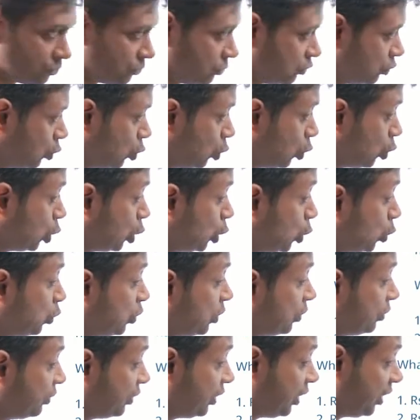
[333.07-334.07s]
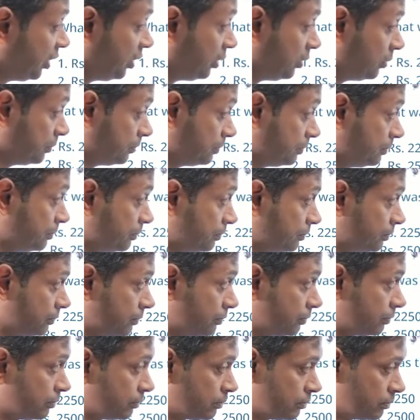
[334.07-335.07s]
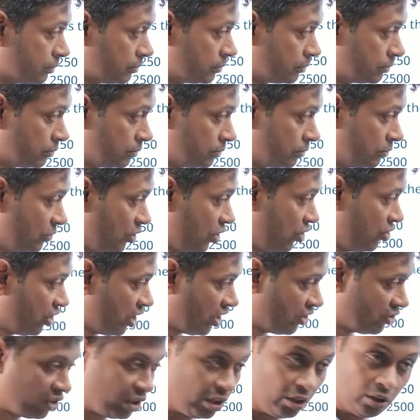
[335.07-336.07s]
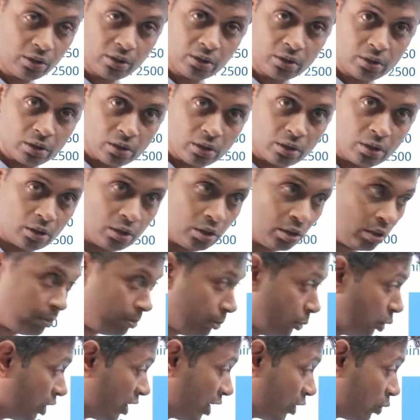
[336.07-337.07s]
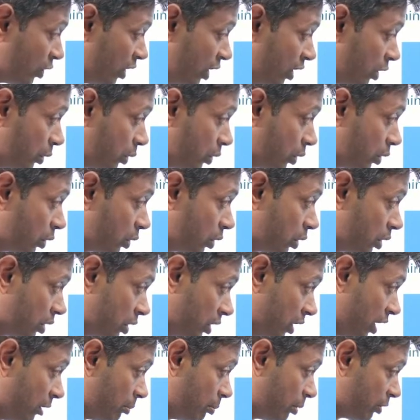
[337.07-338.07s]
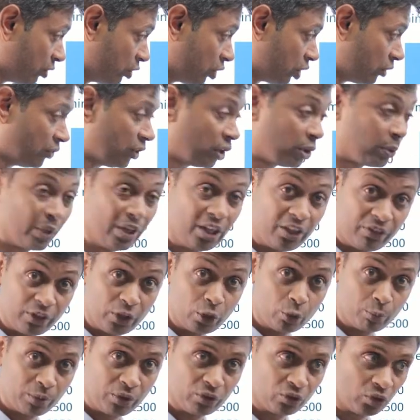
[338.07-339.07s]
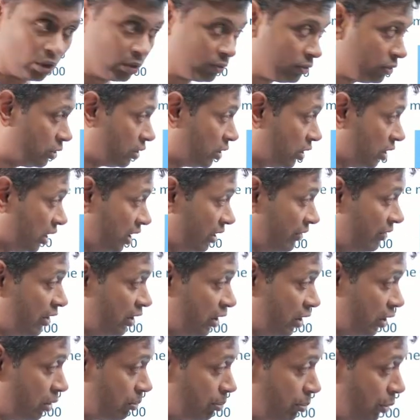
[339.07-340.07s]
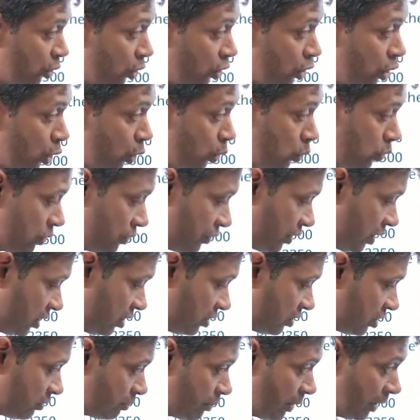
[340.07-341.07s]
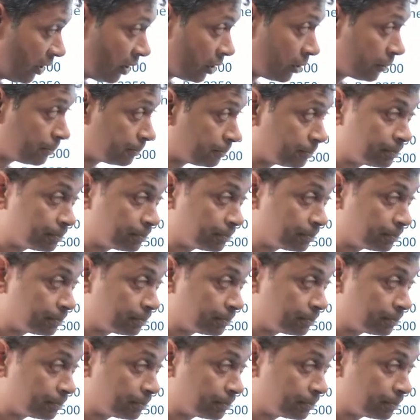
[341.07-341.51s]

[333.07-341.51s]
You go to 250, this kicks in, but you'll get only 10% of the 25 rupees off. Even beyond 250, this is better.